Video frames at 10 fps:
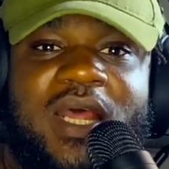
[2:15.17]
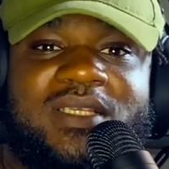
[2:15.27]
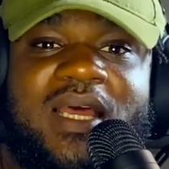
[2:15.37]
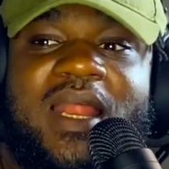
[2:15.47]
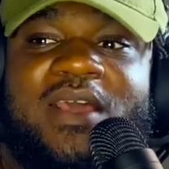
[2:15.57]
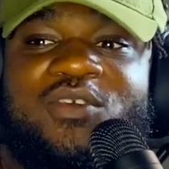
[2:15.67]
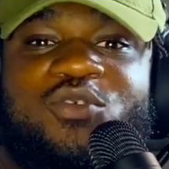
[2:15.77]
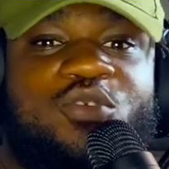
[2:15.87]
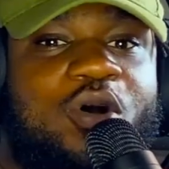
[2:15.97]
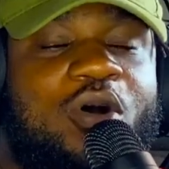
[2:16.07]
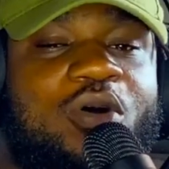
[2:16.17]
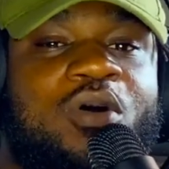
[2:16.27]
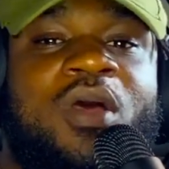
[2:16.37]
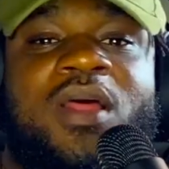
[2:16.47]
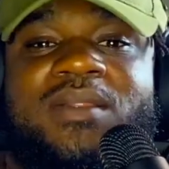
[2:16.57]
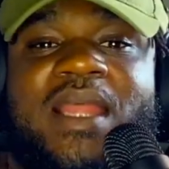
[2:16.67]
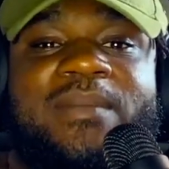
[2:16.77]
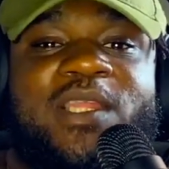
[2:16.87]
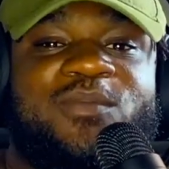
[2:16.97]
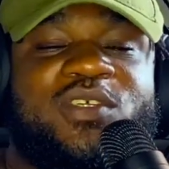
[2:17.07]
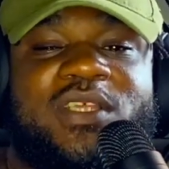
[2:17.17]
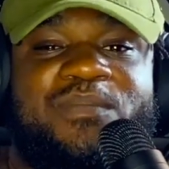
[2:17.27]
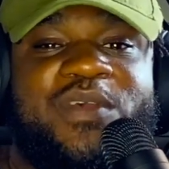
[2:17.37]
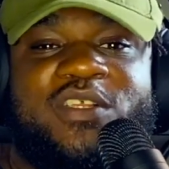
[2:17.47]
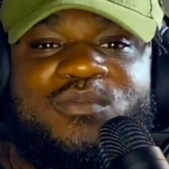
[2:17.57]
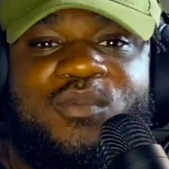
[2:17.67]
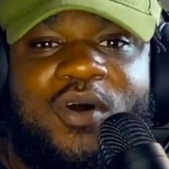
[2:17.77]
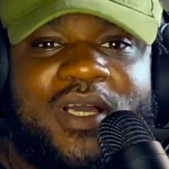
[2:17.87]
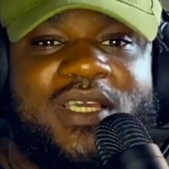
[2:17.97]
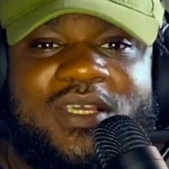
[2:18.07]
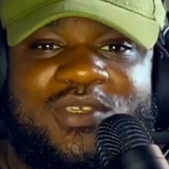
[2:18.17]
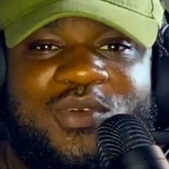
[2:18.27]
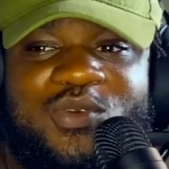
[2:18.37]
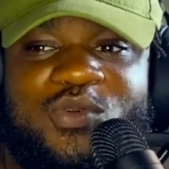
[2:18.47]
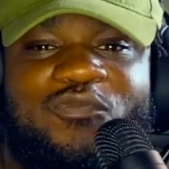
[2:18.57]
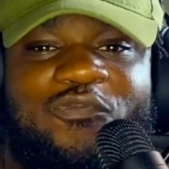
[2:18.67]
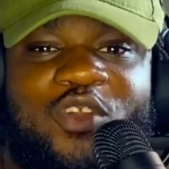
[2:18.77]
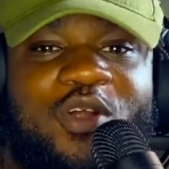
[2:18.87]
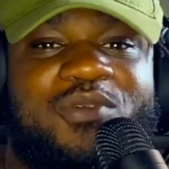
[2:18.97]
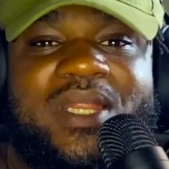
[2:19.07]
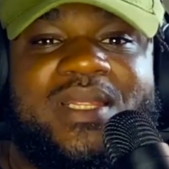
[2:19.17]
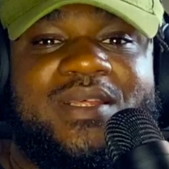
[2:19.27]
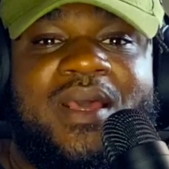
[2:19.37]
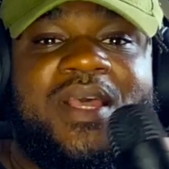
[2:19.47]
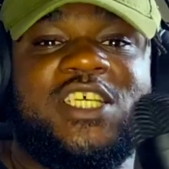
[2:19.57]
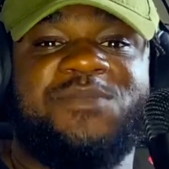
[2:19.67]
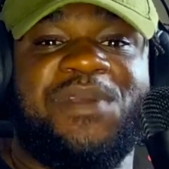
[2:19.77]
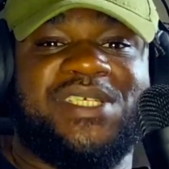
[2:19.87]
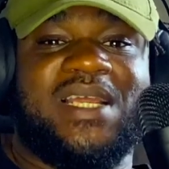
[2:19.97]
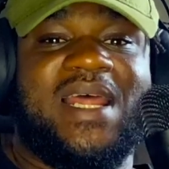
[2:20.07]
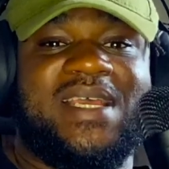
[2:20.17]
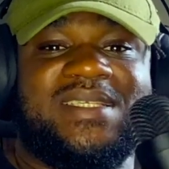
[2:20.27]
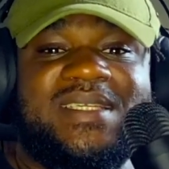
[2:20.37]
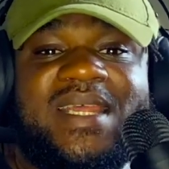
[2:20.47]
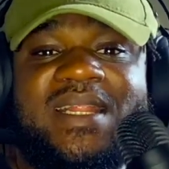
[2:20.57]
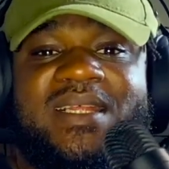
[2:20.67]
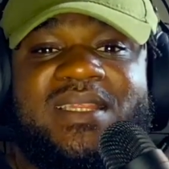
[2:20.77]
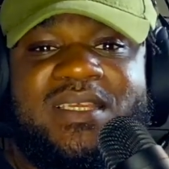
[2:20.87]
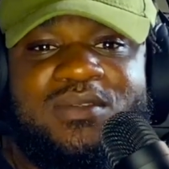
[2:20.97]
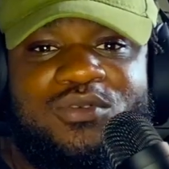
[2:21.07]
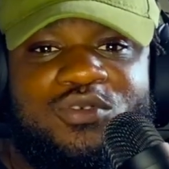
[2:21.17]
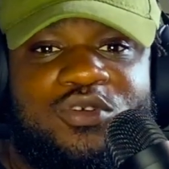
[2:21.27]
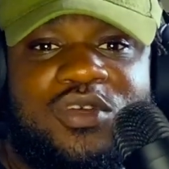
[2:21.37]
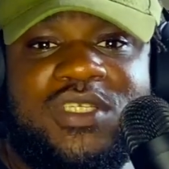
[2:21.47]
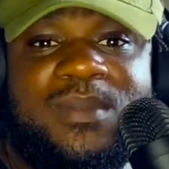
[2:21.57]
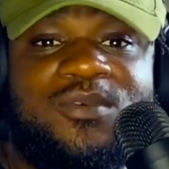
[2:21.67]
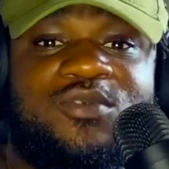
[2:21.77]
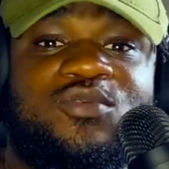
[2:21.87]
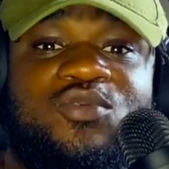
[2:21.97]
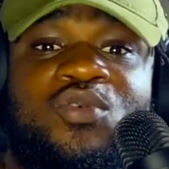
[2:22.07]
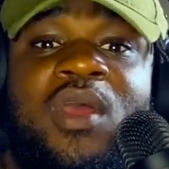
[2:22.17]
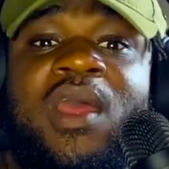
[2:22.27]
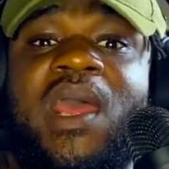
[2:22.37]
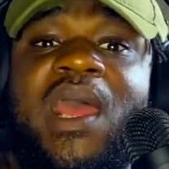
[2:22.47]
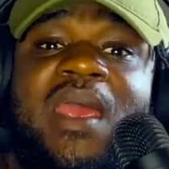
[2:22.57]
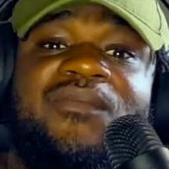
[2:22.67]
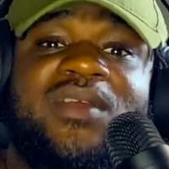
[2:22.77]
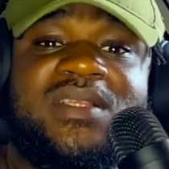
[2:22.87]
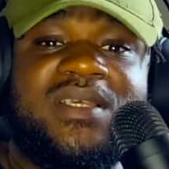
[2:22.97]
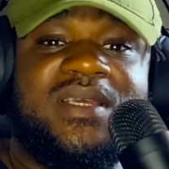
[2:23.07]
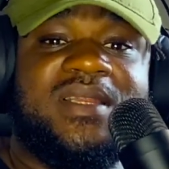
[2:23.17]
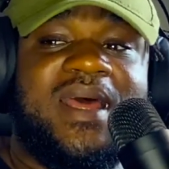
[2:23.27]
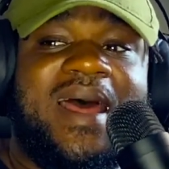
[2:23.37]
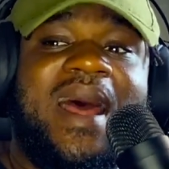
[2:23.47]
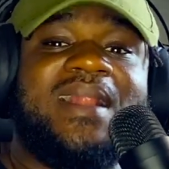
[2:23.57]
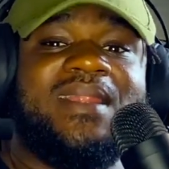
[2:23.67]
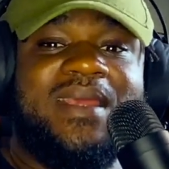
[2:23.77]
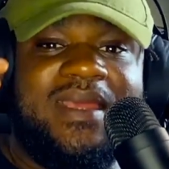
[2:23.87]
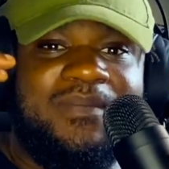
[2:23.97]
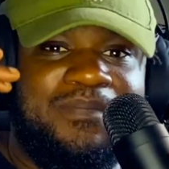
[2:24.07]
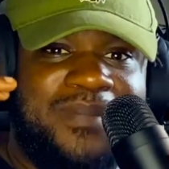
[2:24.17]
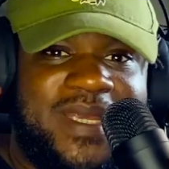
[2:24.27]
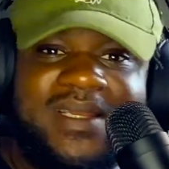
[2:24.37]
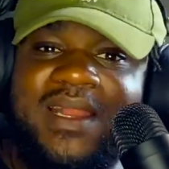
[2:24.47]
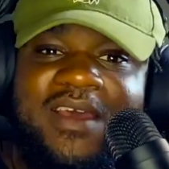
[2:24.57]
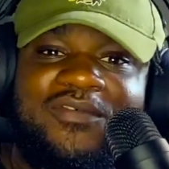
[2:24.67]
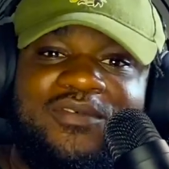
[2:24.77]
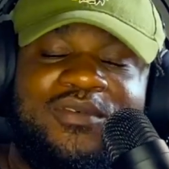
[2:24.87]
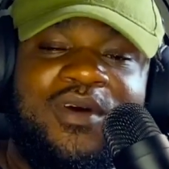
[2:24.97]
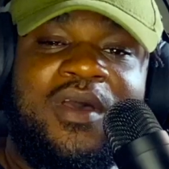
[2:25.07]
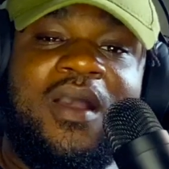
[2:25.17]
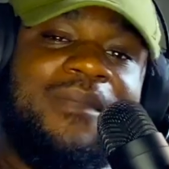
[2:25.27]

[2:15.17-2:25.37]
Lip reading: You understand? Like your timetable is a bit wonky, so you've not really specialized in anything. You're just able to do everything at a mid level.